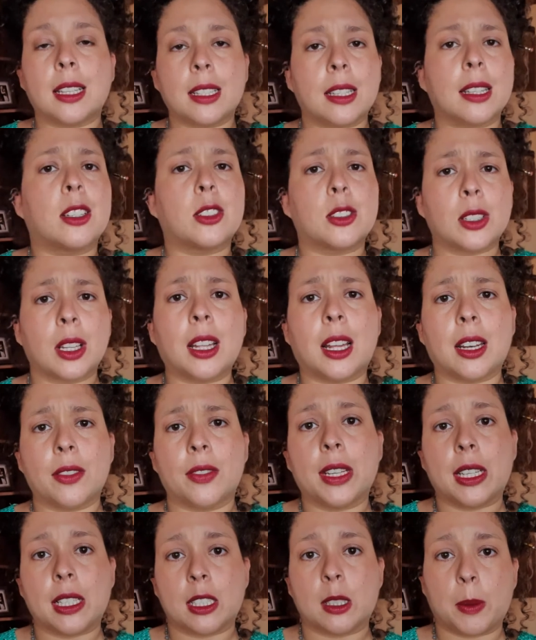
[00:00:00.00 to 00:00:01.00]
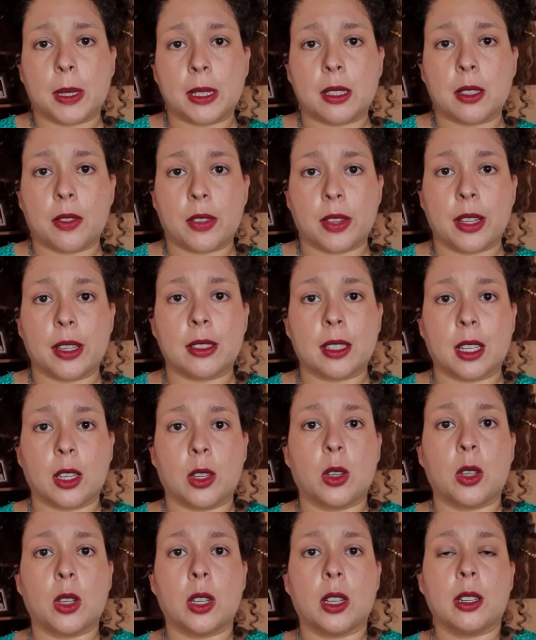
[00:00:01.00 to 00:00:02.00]
There's a lot of inexpensive things that
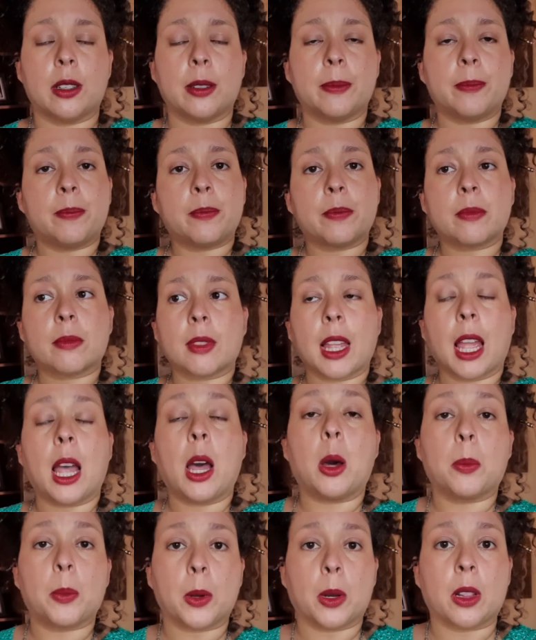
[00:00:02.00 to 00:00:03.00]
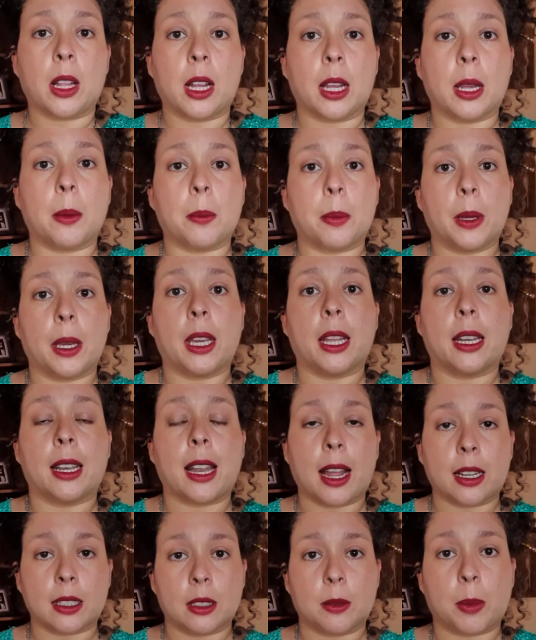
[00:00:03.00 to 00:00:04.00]
you can help your client be an
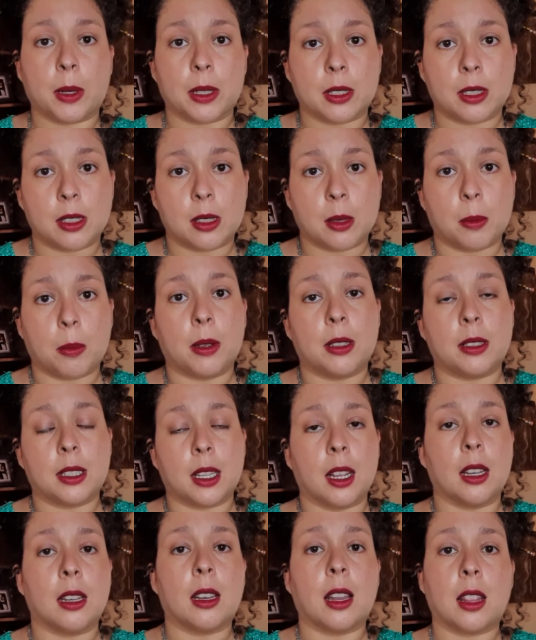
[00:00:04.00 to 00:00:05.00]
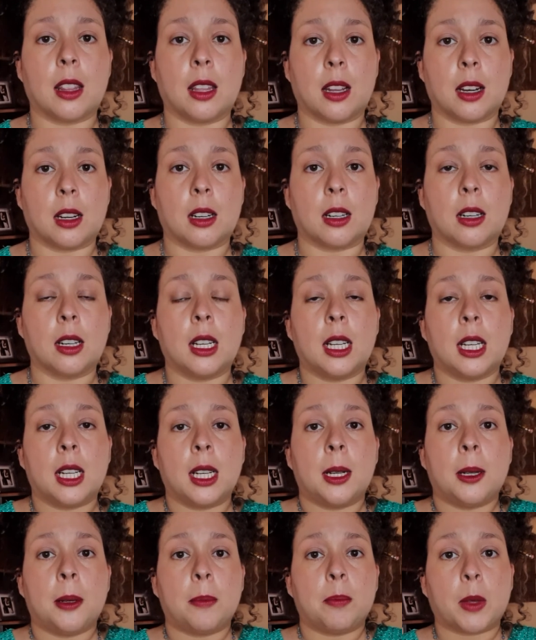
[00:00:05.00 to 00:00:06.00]
active participant in their
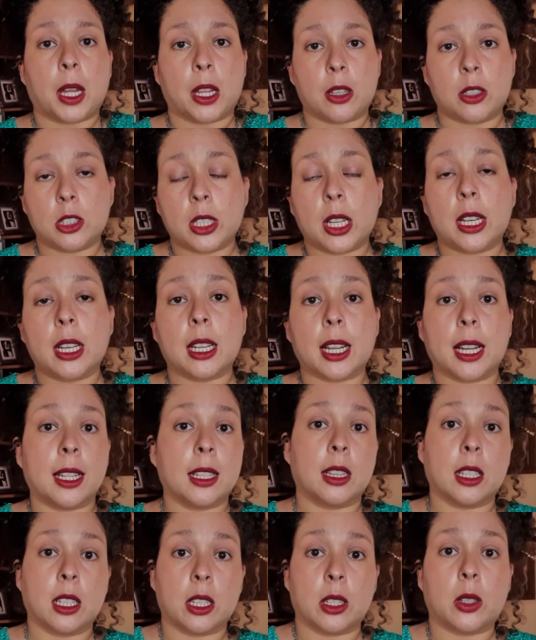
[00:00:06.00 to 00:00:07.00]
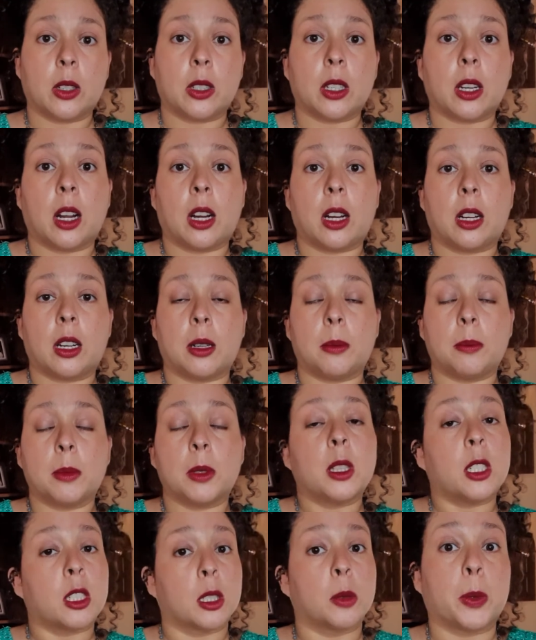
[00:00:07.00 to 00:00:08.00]
energetic and their
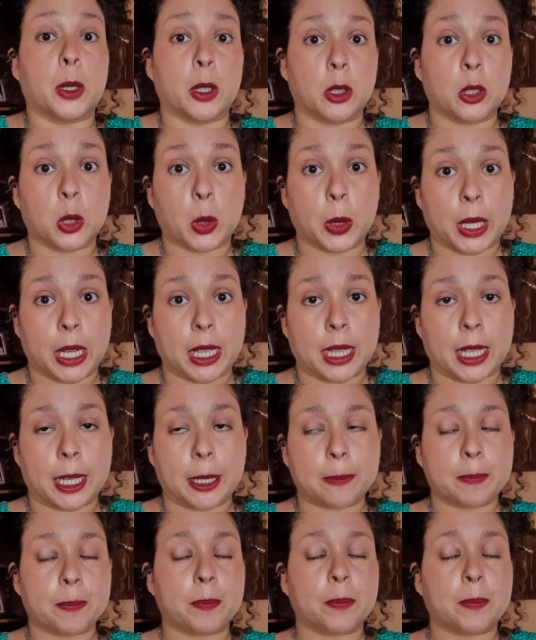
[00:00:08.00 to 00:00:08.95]
spiritual healing.